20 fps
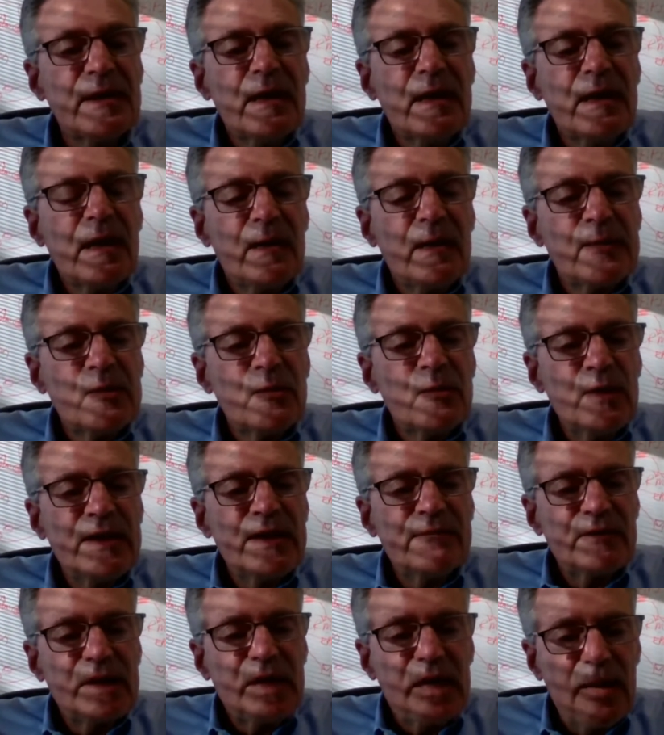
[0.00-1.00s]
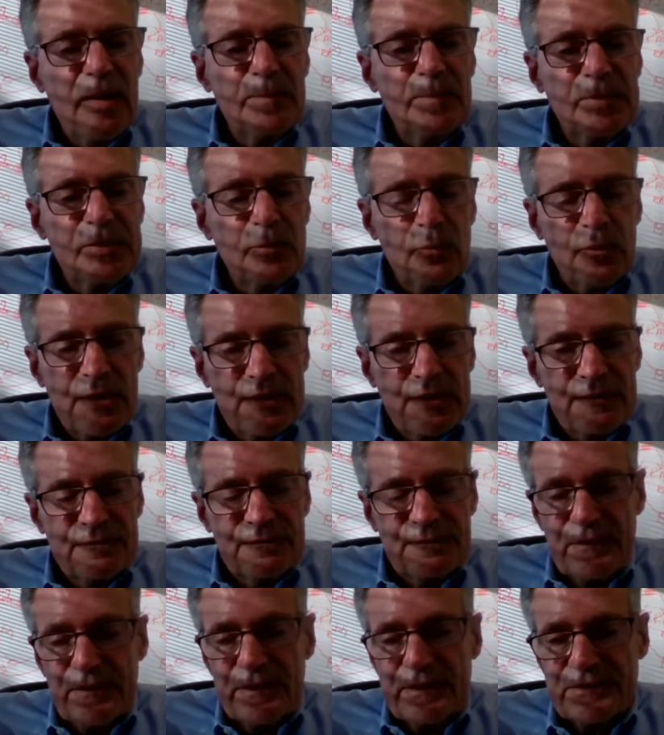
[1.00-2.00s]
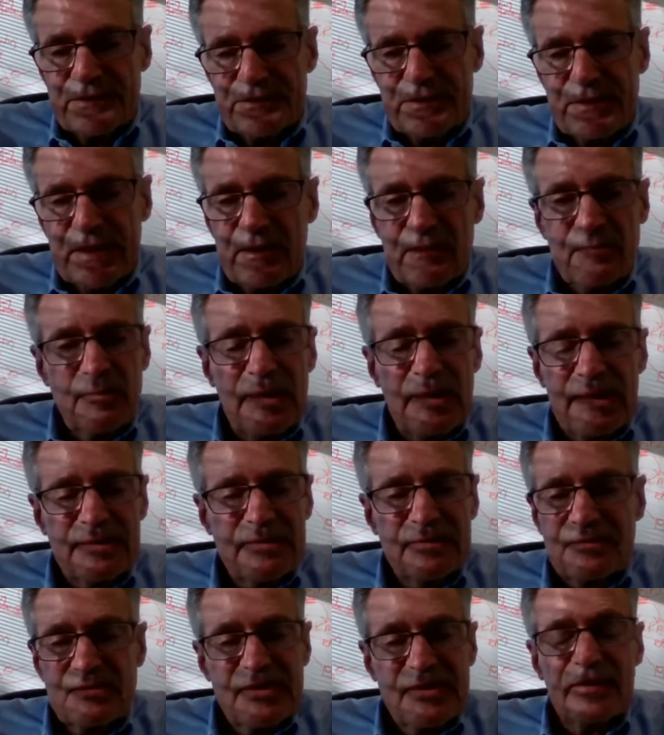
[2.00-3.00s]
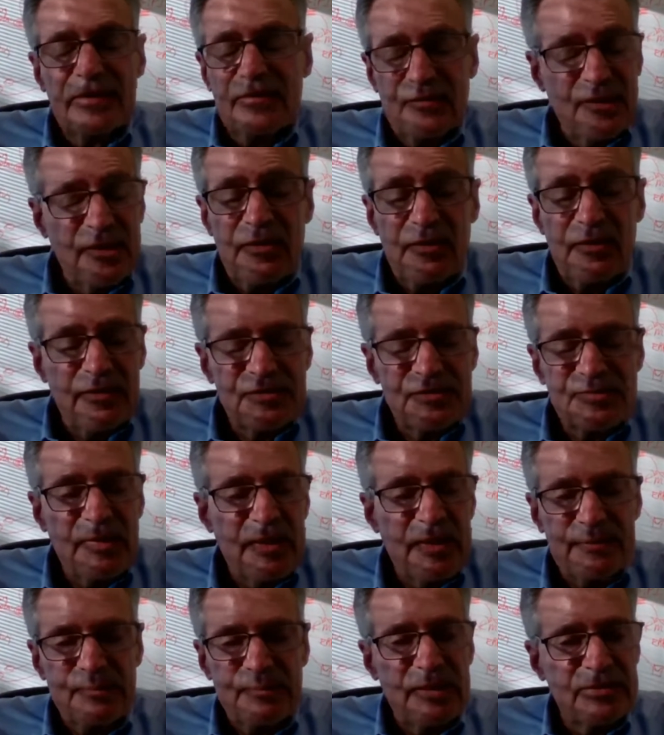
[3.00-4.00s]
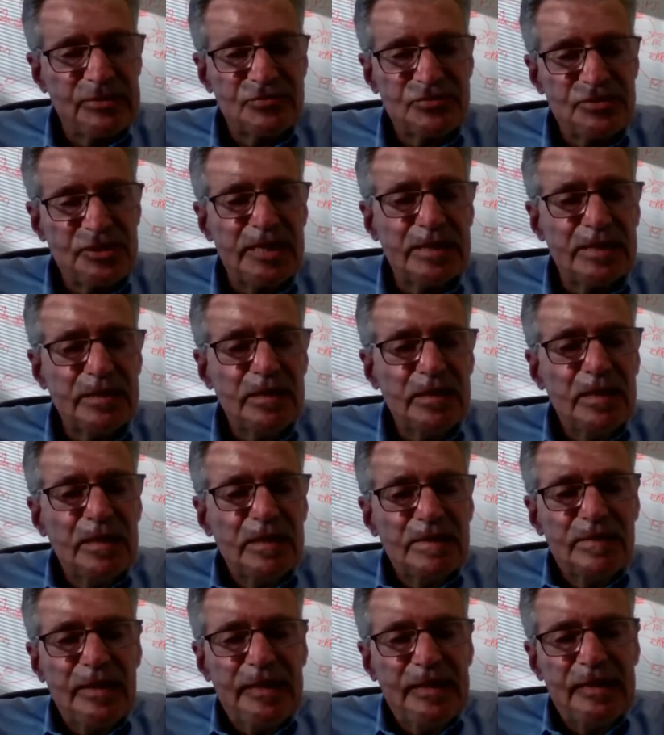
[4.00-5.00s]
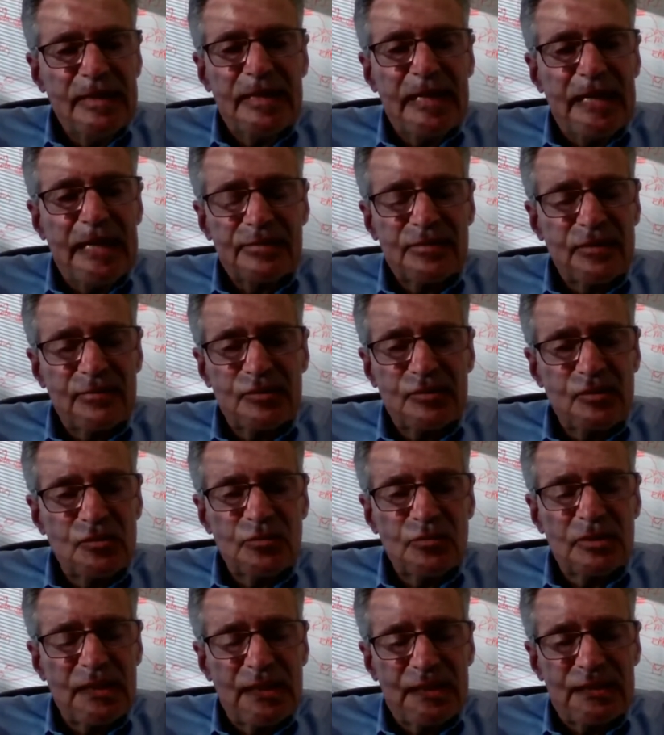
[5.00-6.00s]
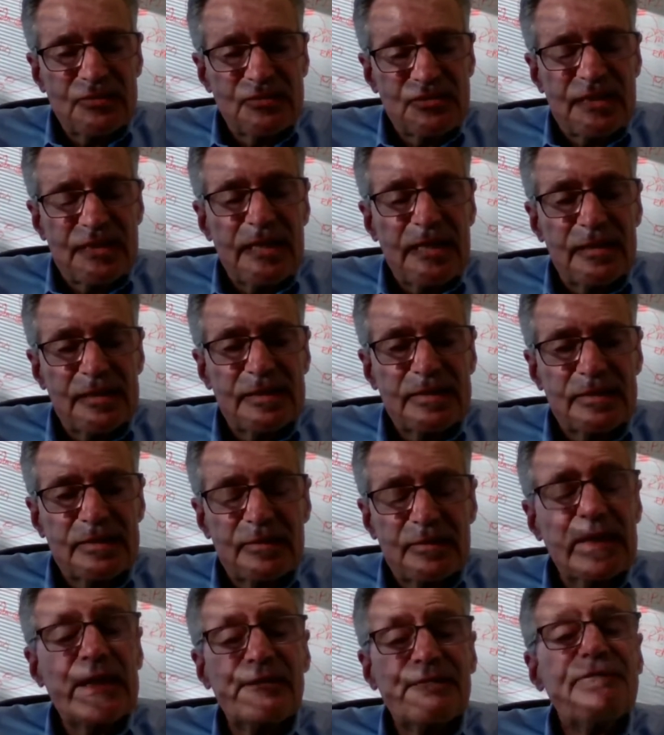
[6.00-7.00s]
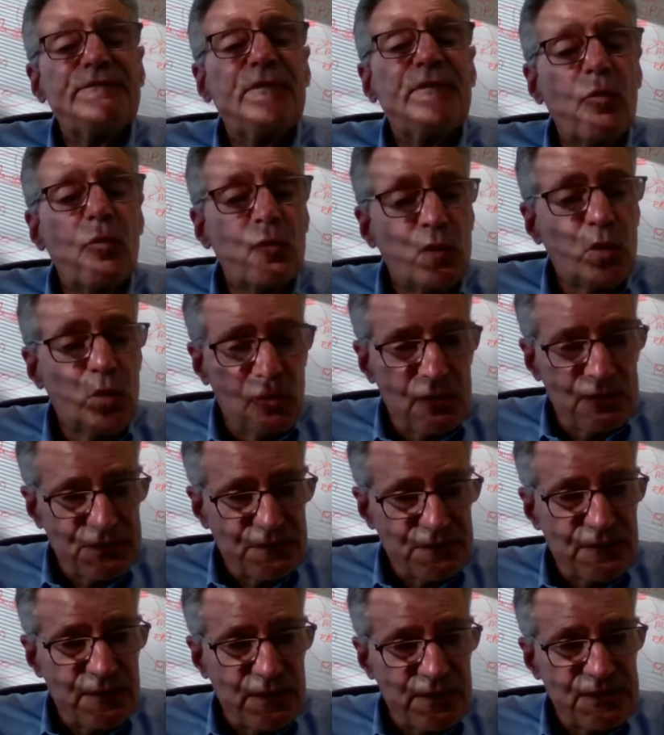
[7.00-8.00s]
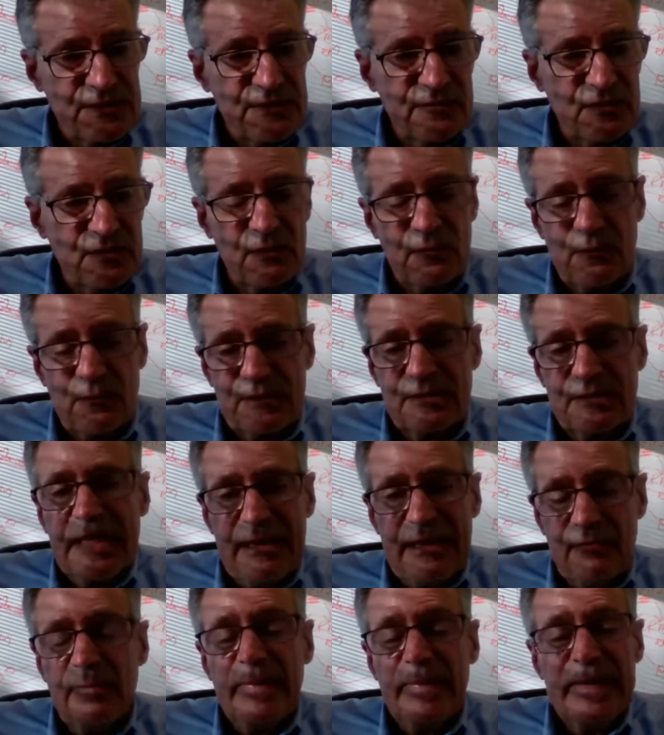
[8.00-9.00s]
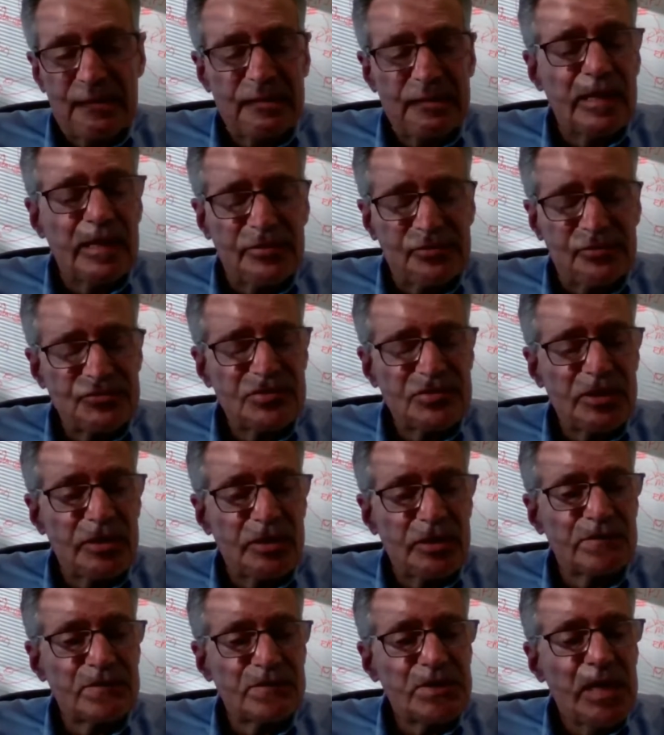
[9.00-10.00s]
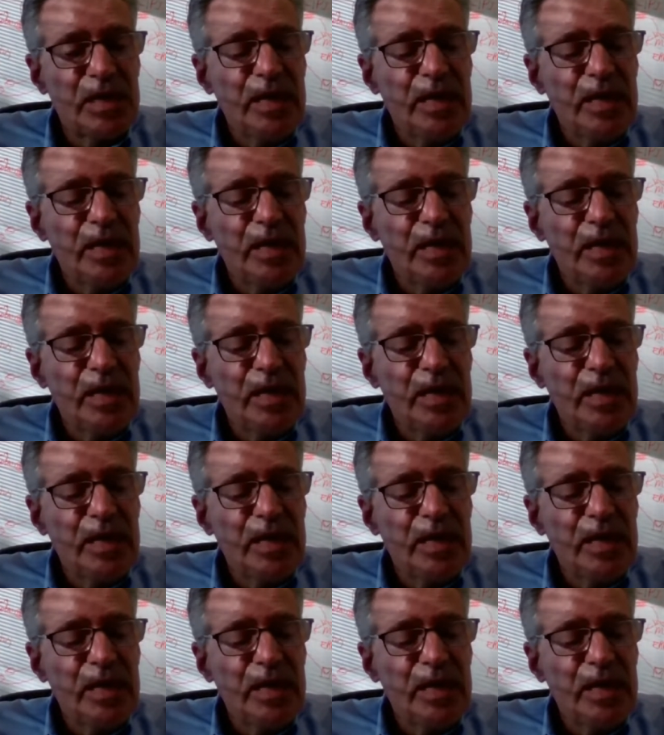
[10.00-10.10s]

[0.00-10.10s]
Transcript: I mean, we have a company working for us, and I don't mind saying who they are. It's Pipeline Zen. They get out there and do a lot of selling and a lot of phone calls for us, even though we're now making a lot ourselves.